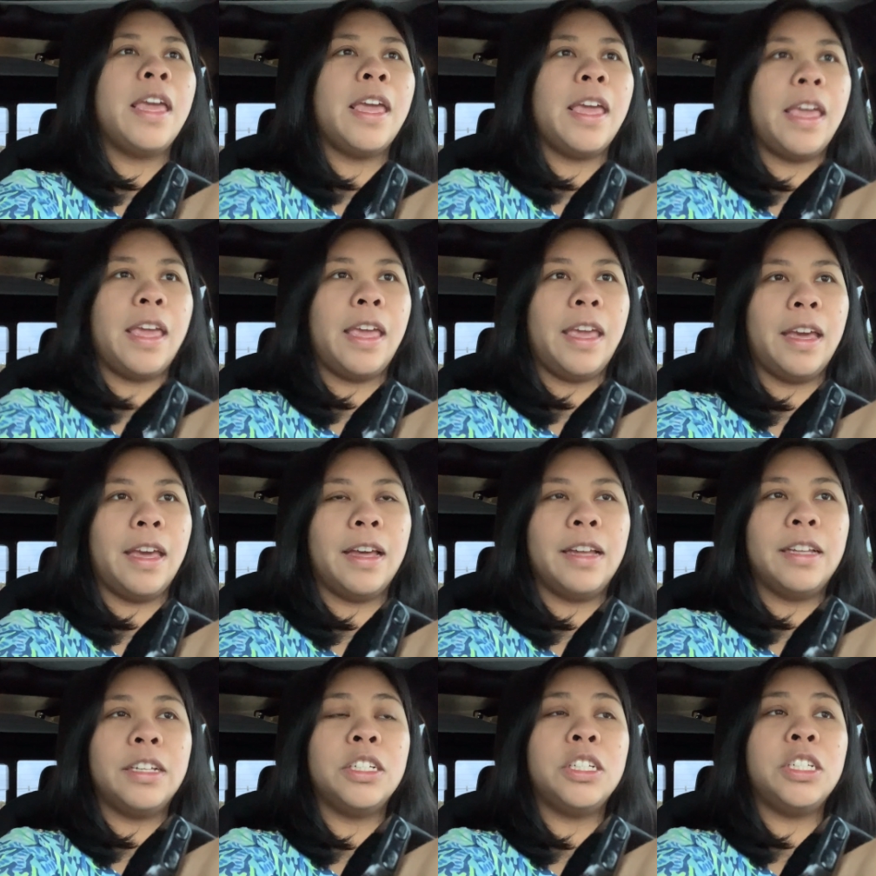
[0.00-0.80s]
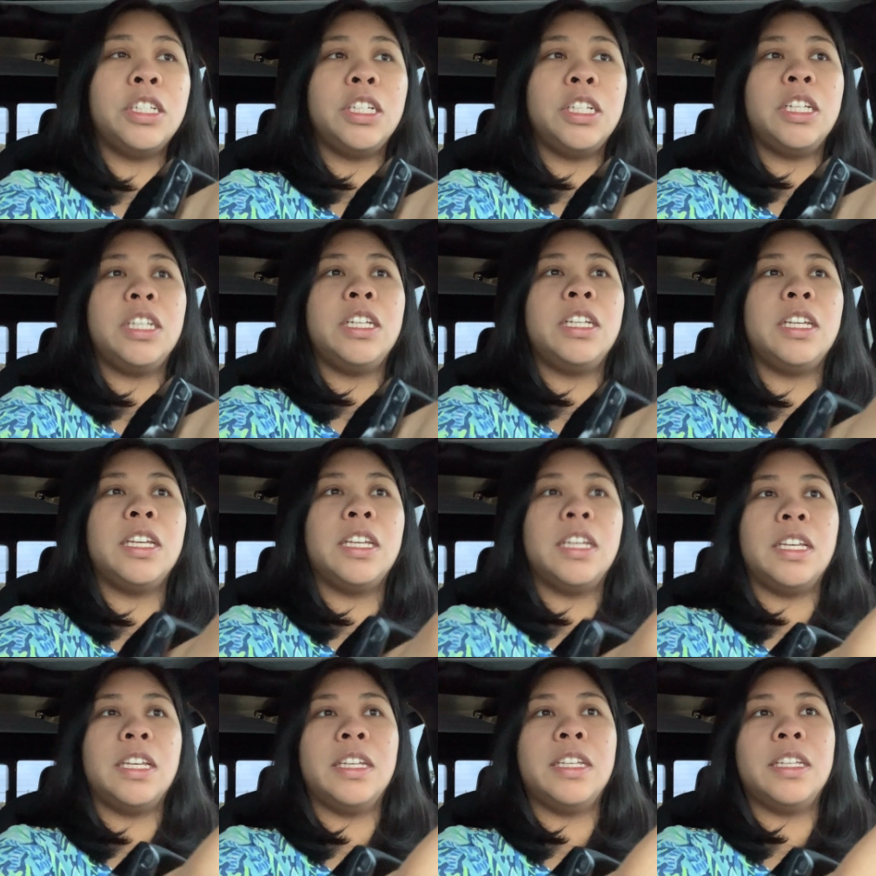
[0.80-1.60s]
and she
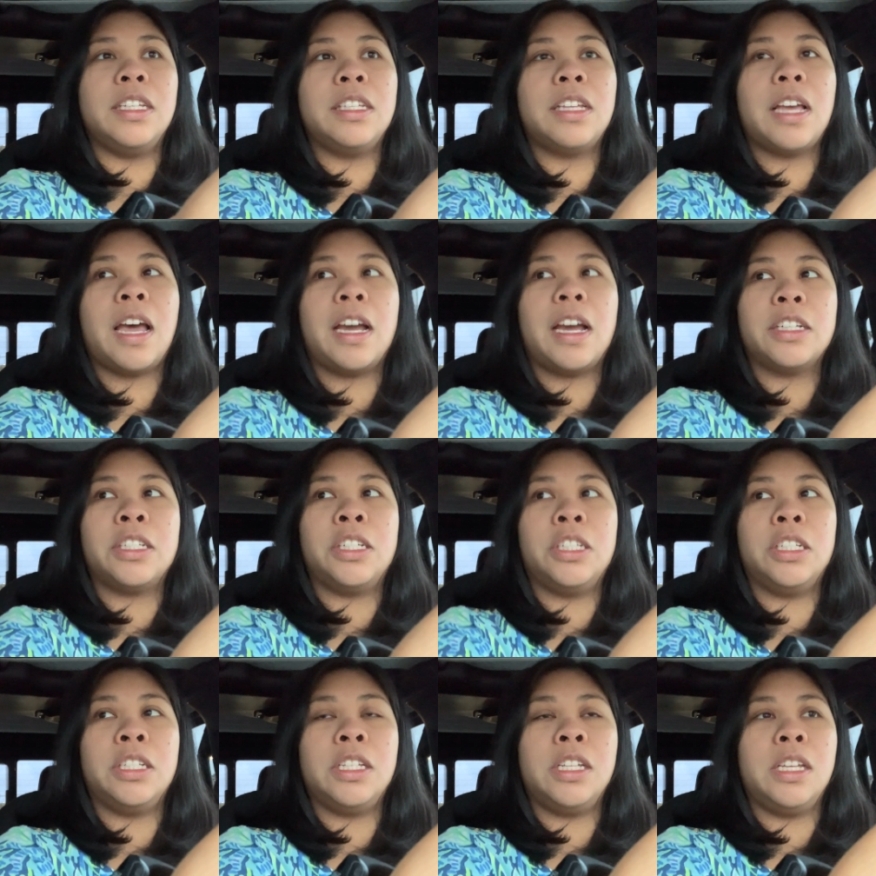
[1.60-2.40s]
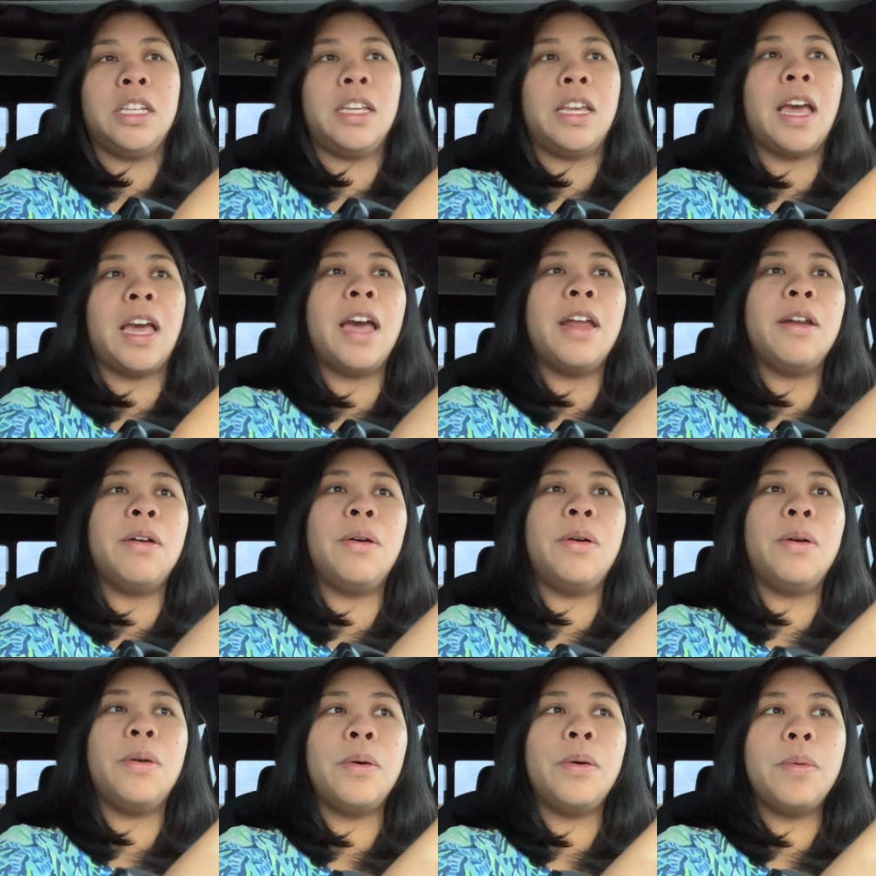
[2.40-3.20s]
is actually at
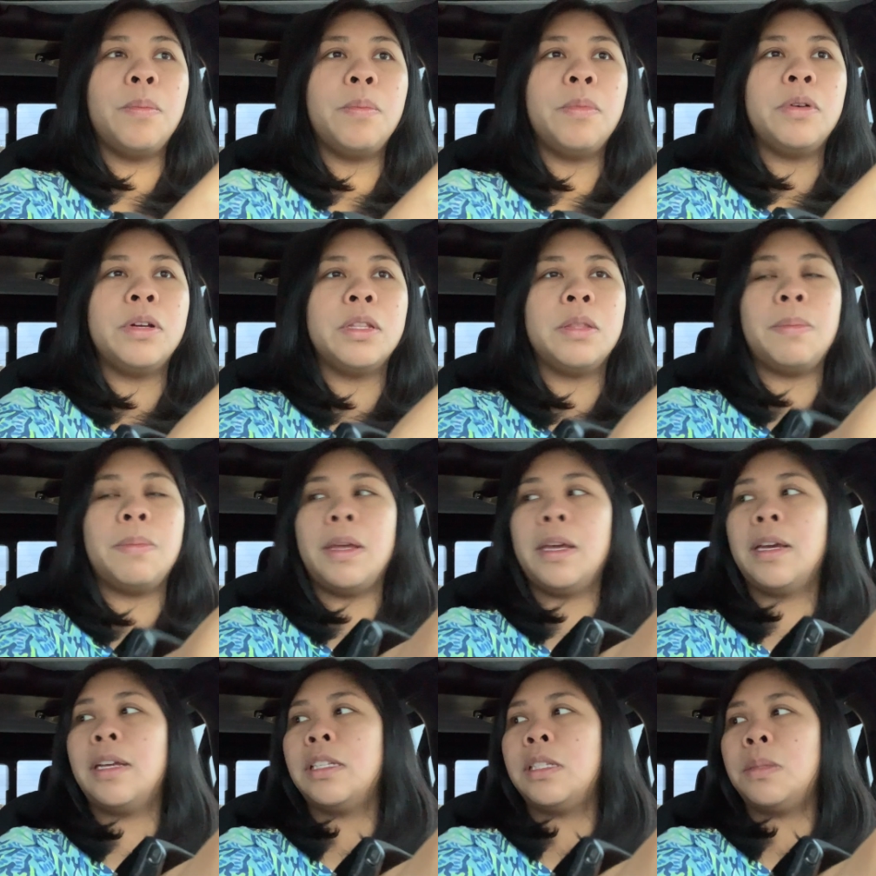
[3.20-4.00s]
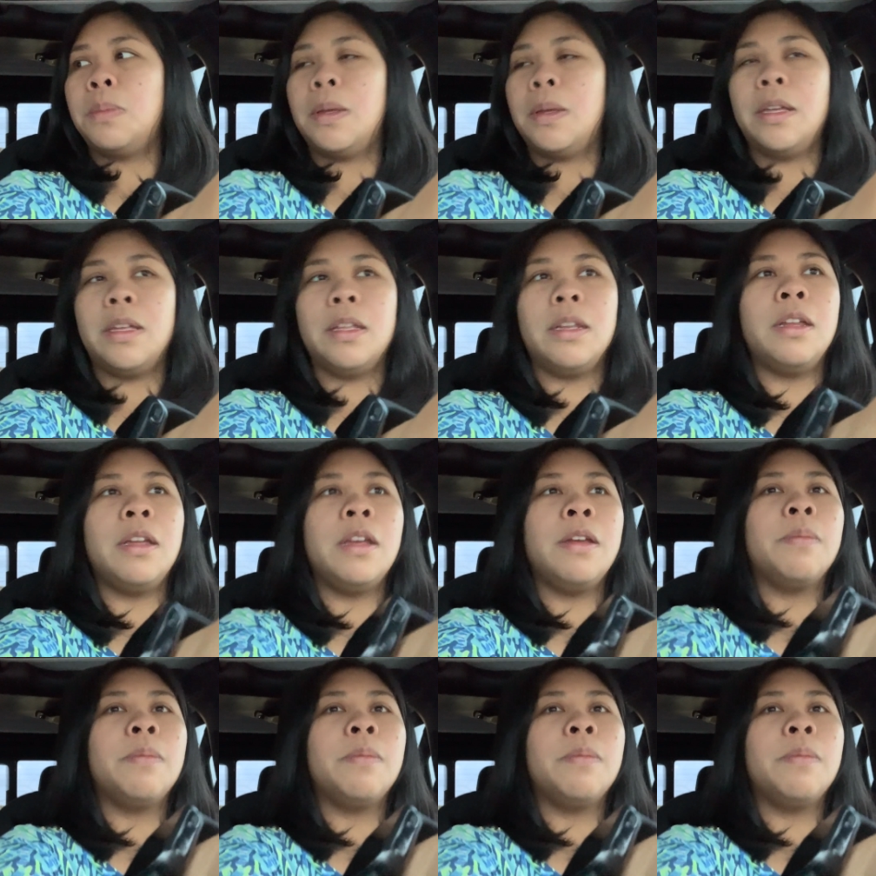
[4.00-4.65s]
home with my husband.